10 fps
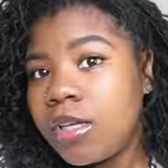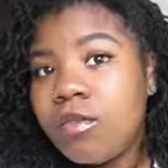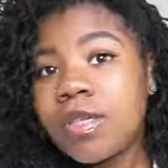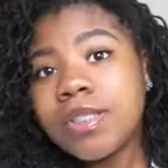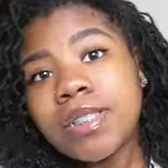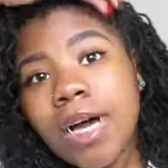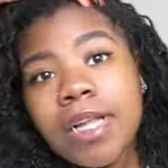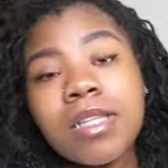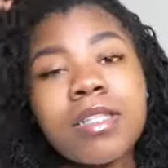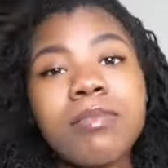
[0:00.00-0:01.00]
You can
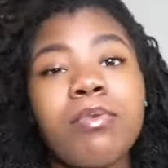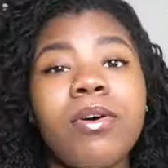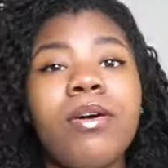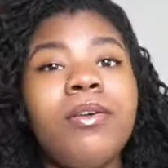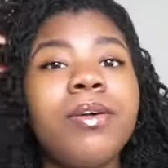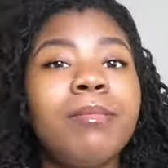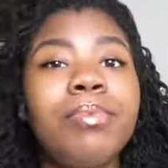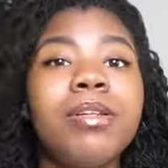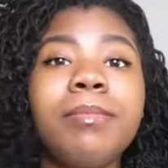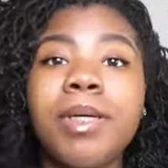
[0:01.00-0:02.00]
style at this point. You can
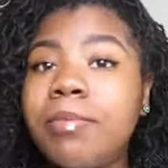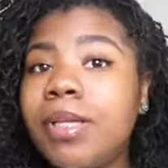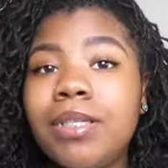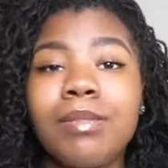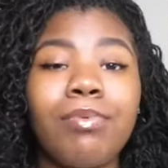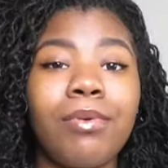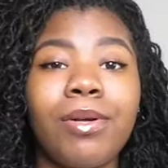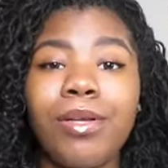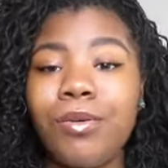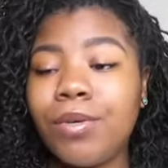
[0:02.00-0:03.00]
pull them up at this
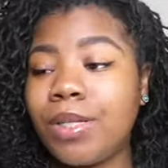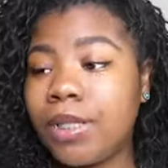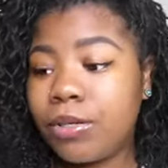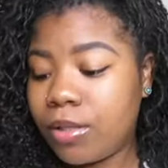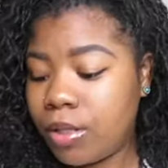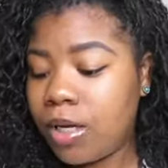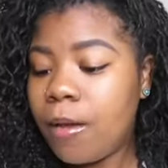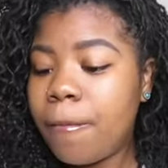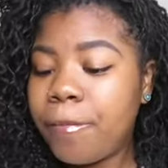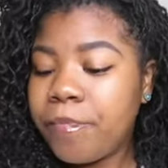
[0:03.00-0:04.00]
point. You can literally
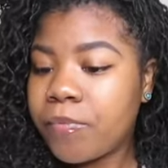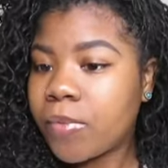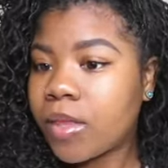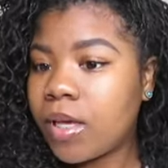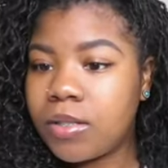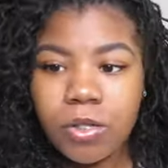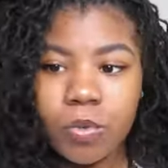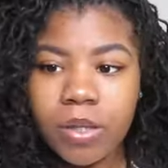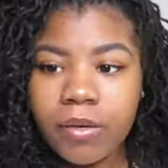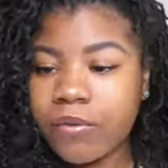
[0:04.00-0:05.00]
do
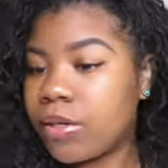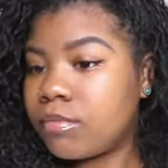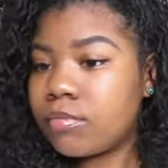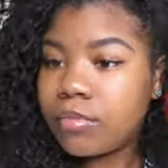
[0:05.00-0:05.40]
whatever